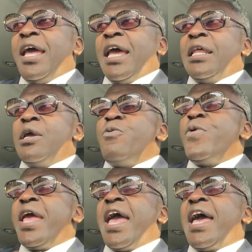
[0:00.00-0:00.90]
and then
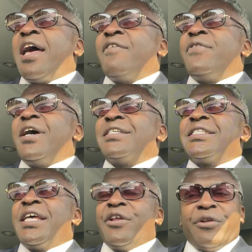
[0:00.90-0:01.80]
we have a
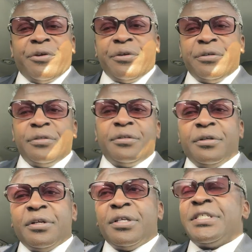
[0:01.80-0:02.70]
Senator
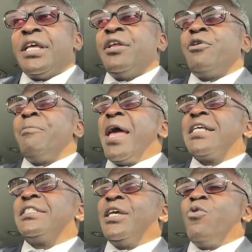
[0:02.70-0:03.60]

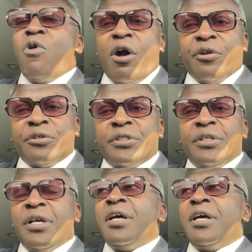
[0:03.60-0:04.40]
Maxine Waters,